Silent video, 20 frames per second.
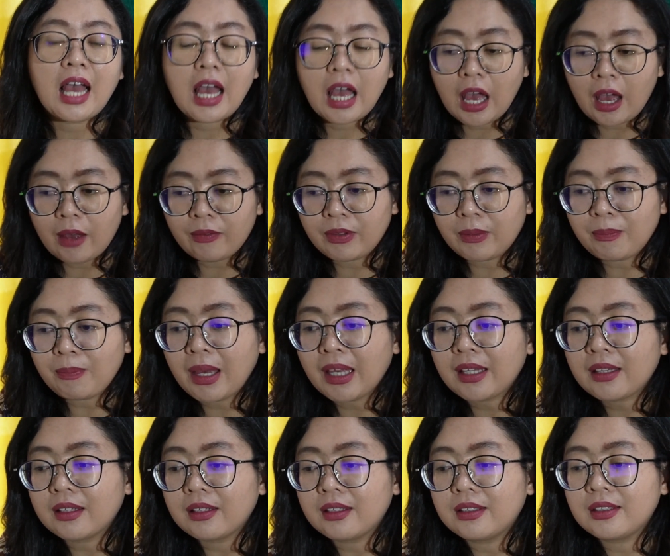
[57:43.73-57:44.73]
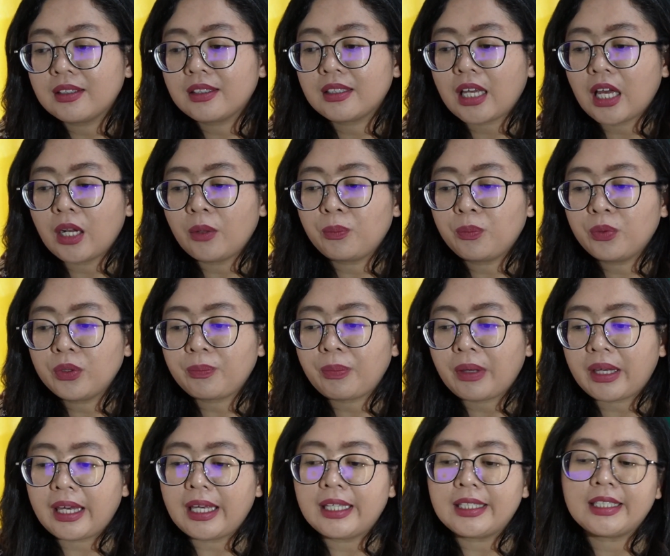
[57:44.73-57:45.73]
heavy metals, and food
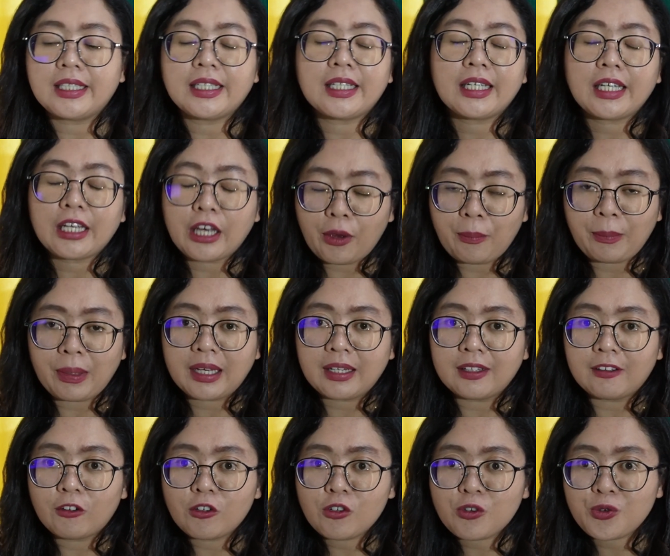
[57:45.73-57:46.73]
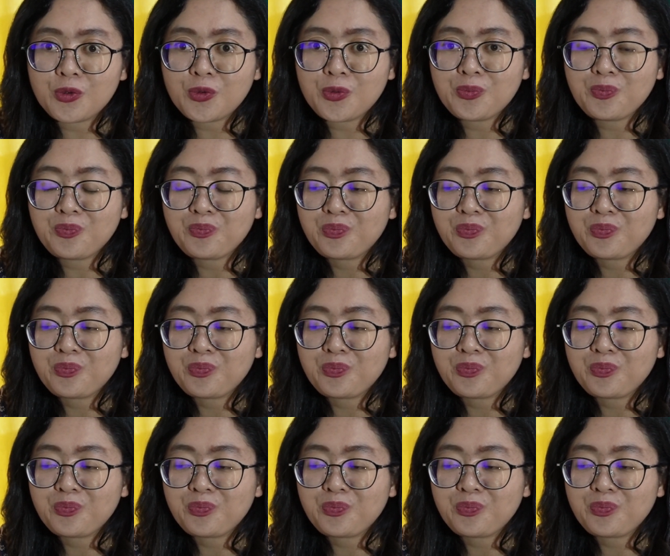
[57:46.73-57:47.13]
packaging chemicals.